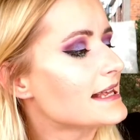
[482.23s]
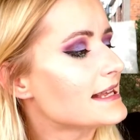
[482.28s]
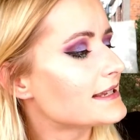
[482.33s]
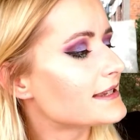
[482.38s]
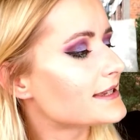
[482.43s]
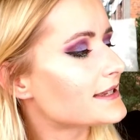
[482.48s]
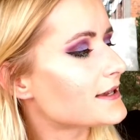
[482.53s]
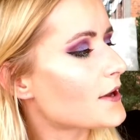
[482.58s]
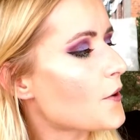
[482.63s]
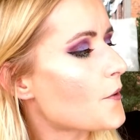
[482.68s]

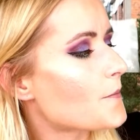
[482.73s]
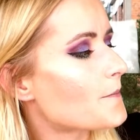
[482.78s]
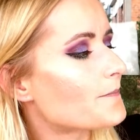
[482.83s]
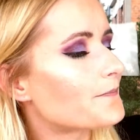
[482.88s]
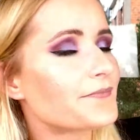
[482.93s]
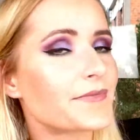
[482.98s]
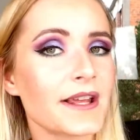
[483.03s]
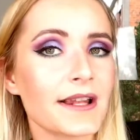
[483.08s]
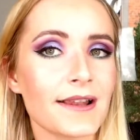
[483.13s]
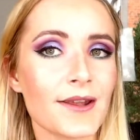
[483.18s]
So
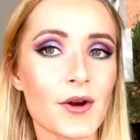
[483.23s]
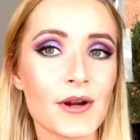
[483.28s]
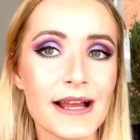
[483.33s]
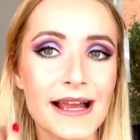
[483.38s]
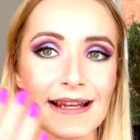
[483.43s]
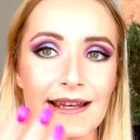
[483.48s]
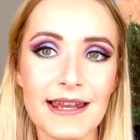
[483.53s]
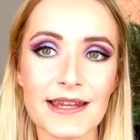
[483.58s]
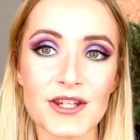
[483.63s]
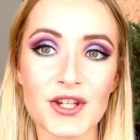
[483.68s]
the look
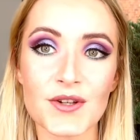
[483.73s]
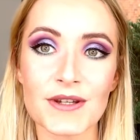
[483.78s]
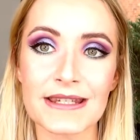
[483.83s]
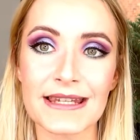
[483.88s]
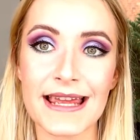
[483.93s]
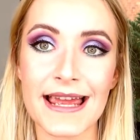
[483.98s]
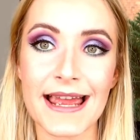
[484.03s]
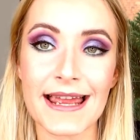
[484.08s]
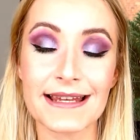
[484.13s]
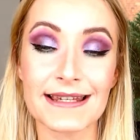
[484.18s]
I did
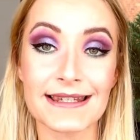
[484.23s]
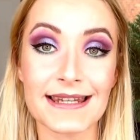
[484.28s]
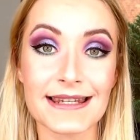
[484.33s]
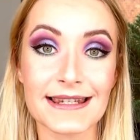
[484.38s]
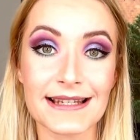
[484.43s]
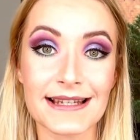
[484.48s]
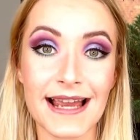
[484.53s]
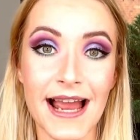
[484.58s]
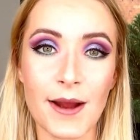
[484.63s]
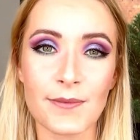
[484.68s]
today
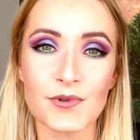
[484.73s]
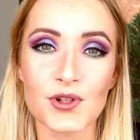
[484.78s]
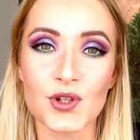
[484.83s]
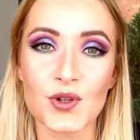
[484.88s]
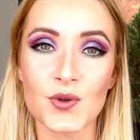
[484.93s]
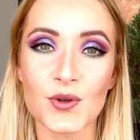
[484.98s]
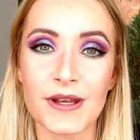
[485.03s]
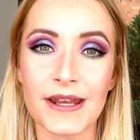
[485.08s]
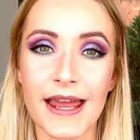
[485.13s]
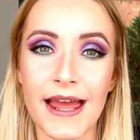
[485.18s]
did come
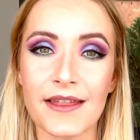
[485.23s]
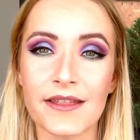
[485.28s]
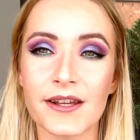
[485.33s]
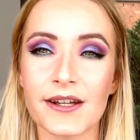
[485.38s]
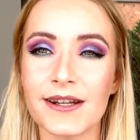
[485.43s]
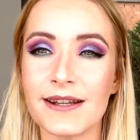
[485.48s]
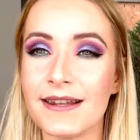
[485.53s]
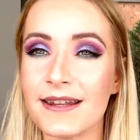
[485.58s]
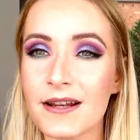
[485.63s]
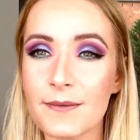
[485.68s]
together
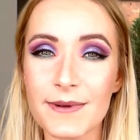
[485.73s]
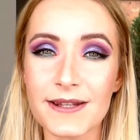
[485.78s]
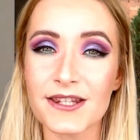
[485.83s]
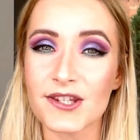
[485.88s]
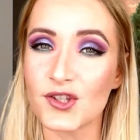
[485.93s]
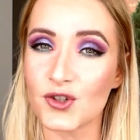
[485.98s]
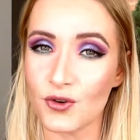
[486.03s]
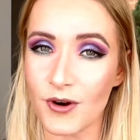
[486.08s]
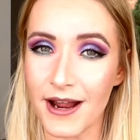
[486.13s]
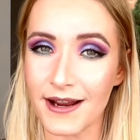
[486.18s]
a little bit
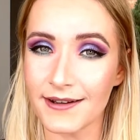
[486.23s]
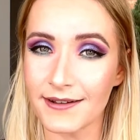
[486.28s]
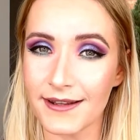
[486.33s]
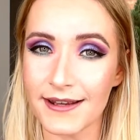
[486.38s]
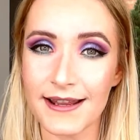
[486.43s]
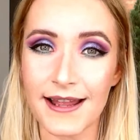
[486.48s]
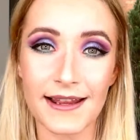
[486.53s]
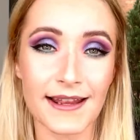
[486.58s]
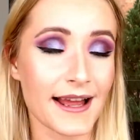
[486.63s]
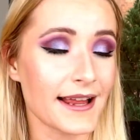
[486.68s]
struggling,
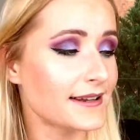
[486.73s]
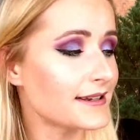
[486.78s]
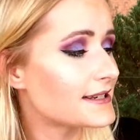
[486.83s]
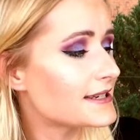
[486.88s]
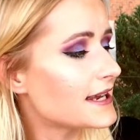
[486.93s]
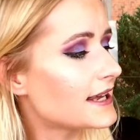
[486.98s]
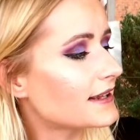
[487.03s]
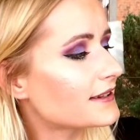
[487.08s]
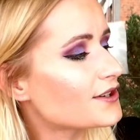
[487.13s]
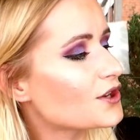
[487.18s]
I gotta
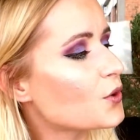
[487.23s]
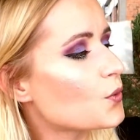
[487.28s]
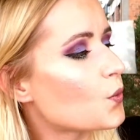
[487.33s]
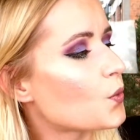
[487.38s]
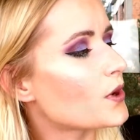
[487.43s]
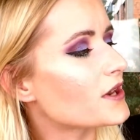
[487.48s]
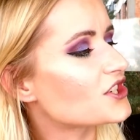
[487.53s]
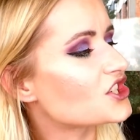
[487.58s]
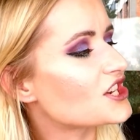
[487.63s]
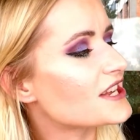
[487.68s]
tell you,
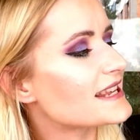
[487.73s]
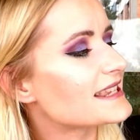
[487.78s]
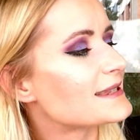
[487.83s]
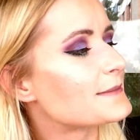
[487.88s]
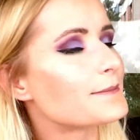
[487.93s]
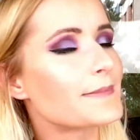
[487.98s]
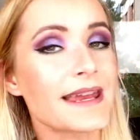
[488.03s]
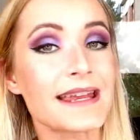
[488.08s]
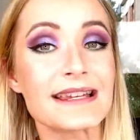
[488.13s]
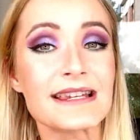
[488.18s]
which is
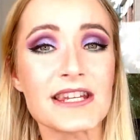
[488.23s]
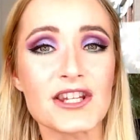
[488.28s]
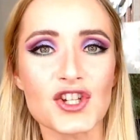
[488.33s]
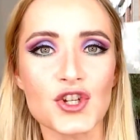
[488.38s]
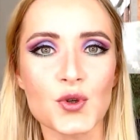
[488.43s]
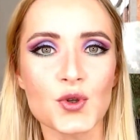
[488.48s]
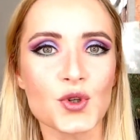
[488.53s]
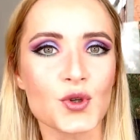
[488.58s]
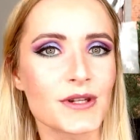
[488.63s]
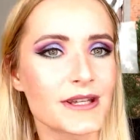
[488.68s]
mainly
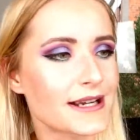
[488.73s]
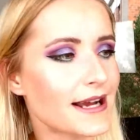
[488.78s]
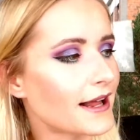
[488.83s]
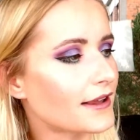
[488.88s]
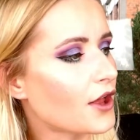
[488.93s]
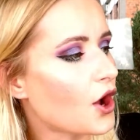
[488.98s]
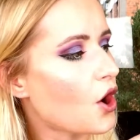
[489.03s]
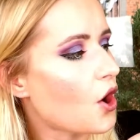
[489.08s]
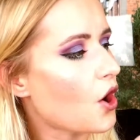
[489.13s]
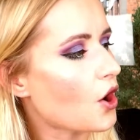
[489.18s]
due to the
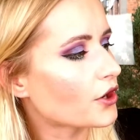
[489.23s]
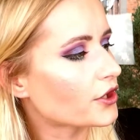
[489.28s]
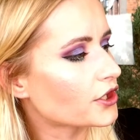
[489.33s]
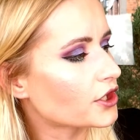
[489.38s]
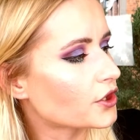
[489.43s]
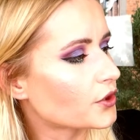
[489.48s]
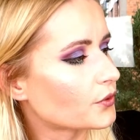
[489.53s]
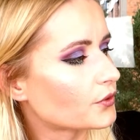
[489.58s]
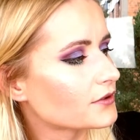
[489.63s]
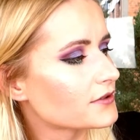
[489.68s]
color
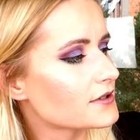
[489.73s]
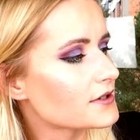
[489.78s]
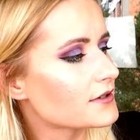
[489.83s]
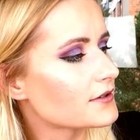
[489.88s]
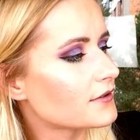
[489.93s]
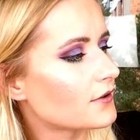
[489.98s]
Occult.